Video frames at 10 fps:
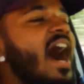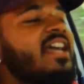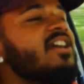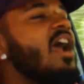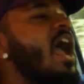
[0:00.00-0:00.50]

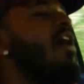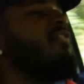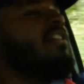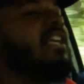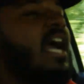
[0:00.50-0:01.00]
I hear
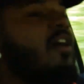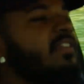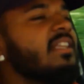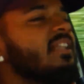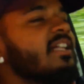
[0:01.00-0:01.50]
everything.
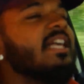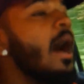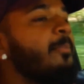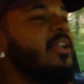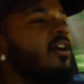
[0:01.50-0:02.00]
Everything that's
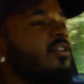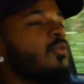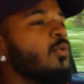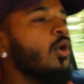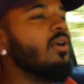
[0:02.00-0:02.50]
happening on
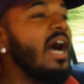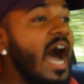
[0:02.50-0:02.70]
the road,